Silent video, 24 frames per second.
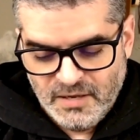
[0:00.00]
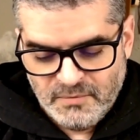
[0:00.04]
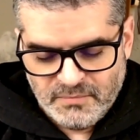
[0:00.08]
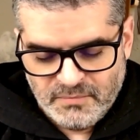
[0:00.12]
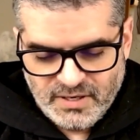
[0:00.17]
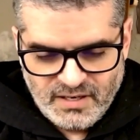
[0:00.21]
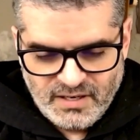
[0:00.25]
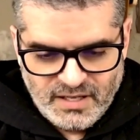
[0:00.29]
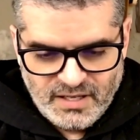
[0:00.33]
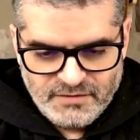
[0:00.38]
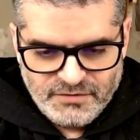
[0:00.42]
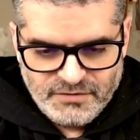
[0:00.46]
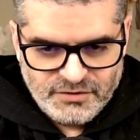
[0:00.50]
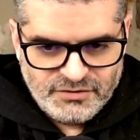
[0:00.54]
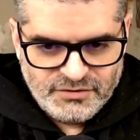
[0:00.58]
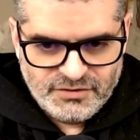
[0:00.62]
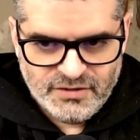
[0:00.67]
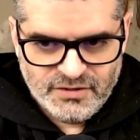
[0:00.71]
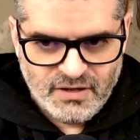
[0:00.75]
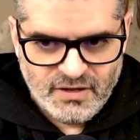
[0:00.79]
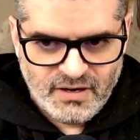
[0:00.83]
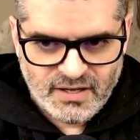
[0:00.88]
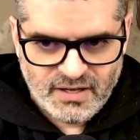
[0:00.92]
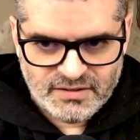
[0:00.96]
my life is
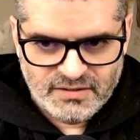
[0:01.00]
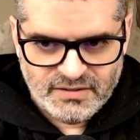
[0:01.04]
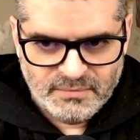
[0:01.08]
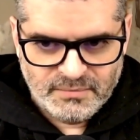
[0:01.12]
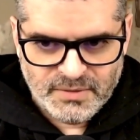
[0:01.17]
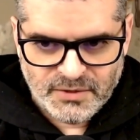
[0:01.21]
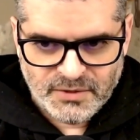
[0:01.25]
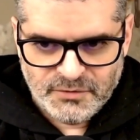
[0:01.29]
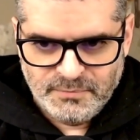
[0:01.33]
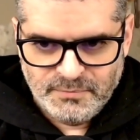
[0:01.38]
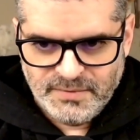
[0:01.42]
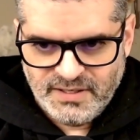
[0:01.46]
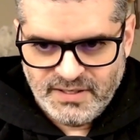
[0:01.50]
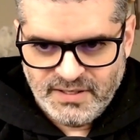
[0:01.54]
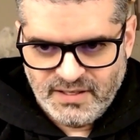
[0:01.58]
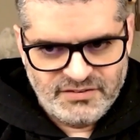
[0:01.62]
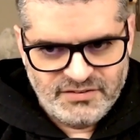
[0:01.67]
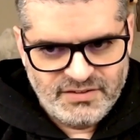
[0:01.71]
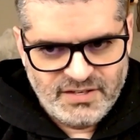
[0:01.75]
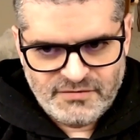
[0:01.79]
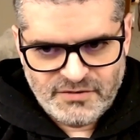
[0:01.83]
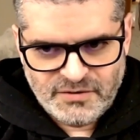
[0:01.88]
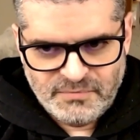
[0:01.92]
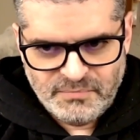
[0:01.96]
not about me,
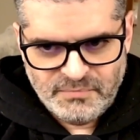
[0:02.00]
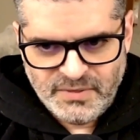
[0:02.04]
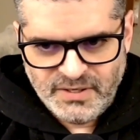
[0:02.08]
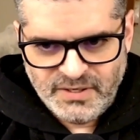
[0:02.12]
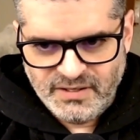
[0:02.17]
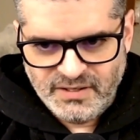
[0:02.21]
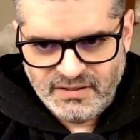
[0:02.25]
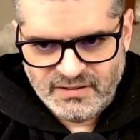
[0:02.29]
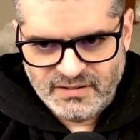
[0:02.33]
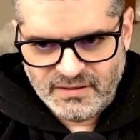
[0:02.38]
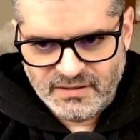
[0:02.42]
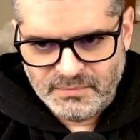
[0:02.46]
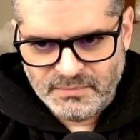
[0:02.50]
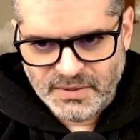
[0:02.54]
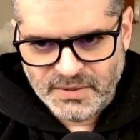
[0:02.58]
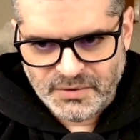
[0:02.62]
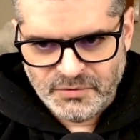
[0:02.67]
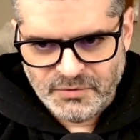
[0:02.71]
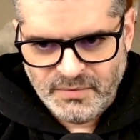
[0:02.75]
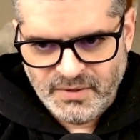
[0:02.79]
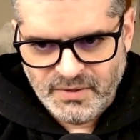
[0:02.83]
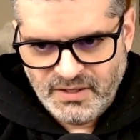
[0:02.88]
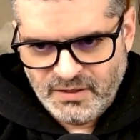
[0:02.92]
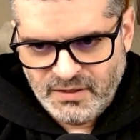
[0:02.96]
has never been
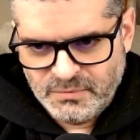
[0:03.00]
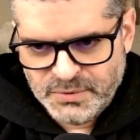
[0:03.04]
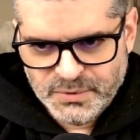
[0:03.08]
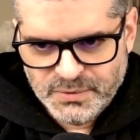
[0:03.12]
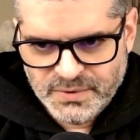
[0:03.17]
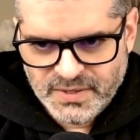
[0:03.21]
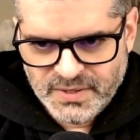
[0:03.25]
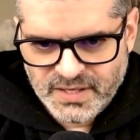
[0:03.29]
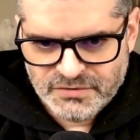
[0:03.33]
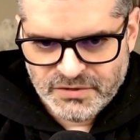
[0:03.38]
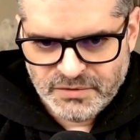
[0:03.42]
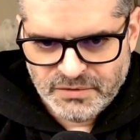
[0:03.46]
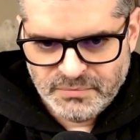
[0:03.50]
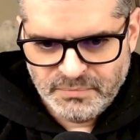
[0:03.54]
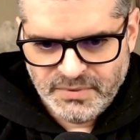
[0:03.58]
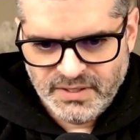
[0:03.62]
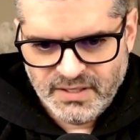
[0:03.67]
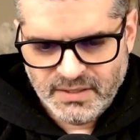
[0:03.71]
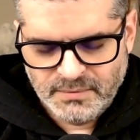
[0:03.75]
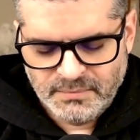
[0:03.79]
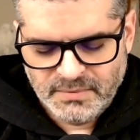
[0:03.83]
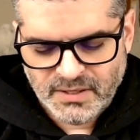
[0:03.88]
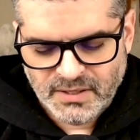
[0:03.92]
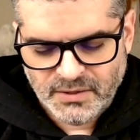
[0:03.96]
about me, will never
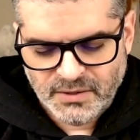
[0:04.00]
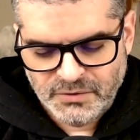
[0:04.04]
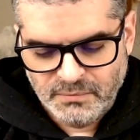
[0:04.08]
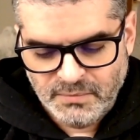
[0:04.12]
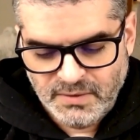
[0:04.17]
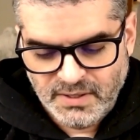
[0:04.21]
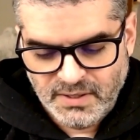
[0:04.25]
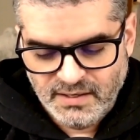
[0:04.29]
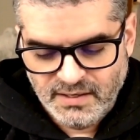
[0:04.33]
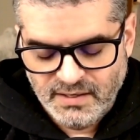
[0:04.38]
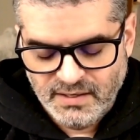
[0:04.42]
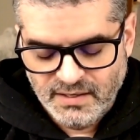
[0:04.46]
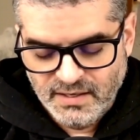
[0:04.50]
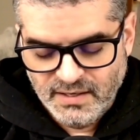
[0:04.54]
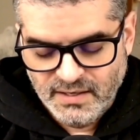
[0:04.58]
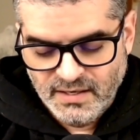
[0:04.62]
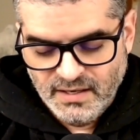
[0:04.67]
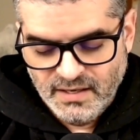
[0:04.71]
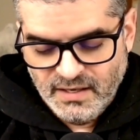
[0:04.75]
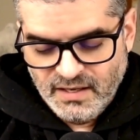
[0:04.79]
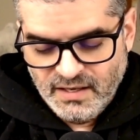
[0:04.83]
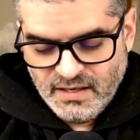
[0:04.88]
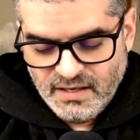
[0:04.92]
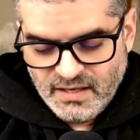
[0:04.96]
be about me,
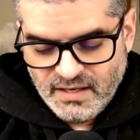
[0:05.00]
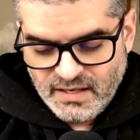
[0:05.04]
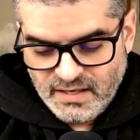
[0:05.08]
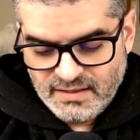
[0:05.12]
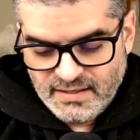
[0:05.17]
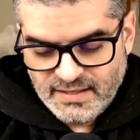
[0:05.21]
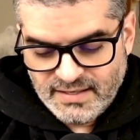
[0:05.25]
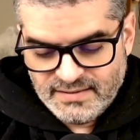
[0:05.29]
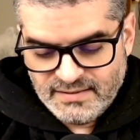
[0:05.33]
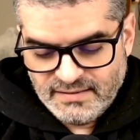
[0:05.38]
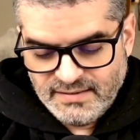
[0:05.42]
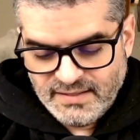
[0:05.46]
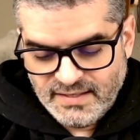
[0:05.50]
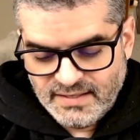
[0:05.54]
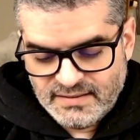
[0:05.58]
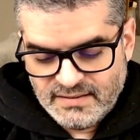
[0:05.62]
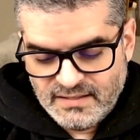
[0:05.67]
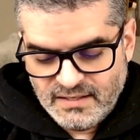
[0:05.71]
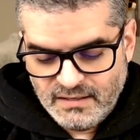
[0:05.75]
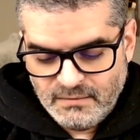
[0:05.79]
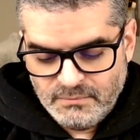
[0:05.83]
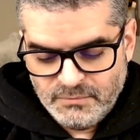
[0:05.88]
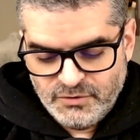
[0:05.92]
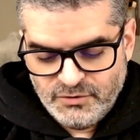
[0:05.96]
and that the
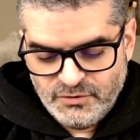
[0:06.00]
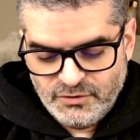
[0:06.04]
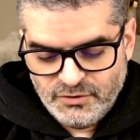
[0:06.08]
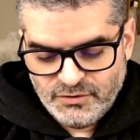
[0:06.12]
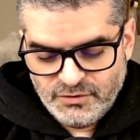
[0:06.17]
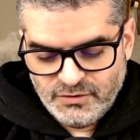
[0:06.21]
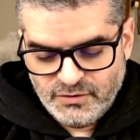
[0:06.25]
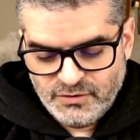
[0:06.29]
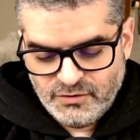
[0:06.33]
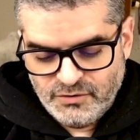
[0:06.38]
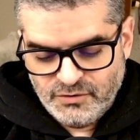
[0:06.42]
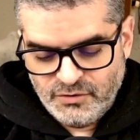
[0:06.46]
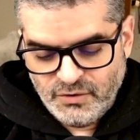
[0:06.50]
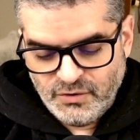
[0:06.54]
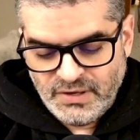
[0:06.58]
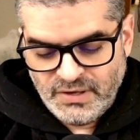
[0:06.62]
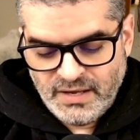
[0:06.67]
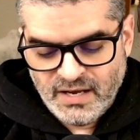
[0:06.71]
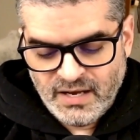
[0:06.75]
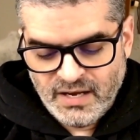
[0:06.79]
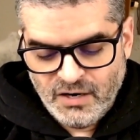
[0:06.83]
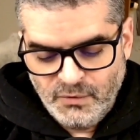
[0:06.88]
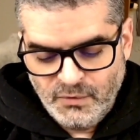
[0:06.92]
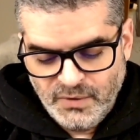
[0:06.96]
attempt to
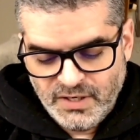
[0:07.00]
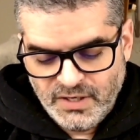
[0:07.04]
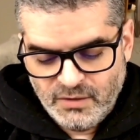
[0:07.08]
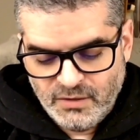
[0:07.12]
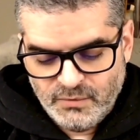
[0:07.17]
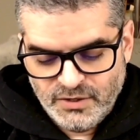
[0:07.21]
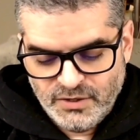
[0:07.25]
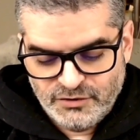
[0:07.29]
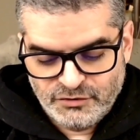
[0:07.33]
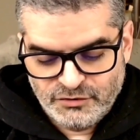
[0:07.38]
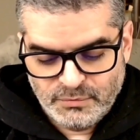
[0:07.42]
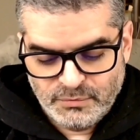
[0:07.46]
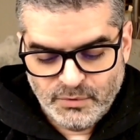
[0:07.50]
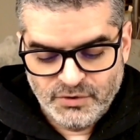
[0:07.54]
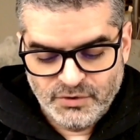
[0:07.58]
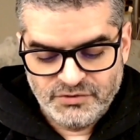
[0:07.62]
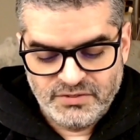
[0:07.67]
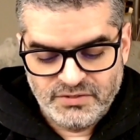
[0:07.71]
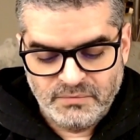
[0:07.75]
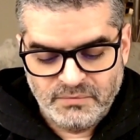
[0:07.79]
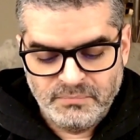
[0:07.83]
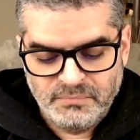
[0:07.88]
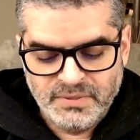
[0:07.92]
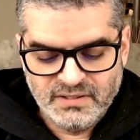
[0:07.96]
carry
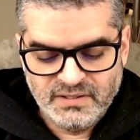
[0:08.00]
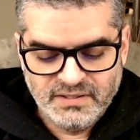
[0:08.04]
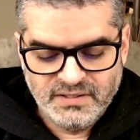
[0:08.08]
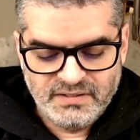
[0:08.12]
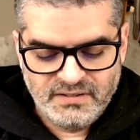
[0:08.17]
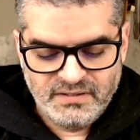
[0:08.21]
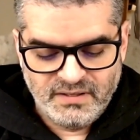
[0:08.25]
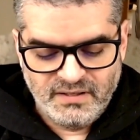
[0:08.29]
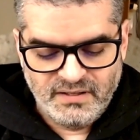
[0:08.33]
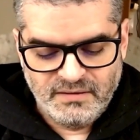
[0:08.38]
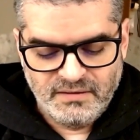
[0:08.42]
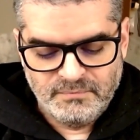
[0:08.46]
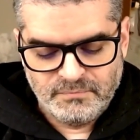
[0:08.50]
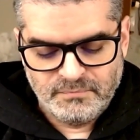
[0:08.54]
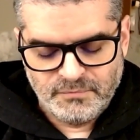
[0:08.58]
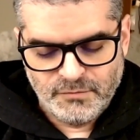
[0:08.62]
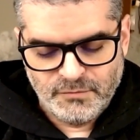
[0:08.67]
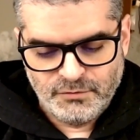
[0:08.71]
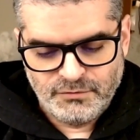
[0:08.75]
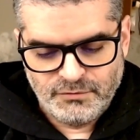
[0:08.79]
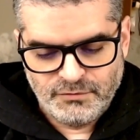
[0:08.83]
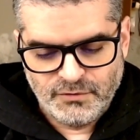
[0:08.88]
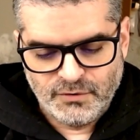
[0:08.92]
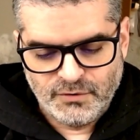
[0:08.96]
responsibility
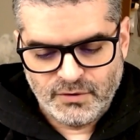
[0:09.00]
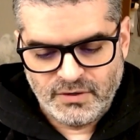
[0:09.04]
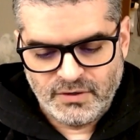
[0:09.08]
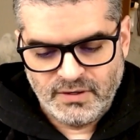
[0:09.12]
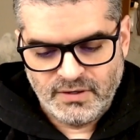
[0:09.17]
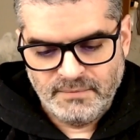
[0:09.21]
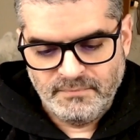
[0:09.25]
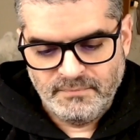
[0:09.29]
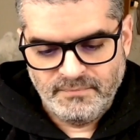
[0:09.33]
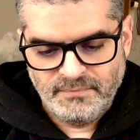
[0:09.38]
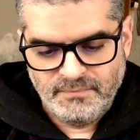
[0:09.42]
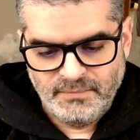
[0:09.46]
for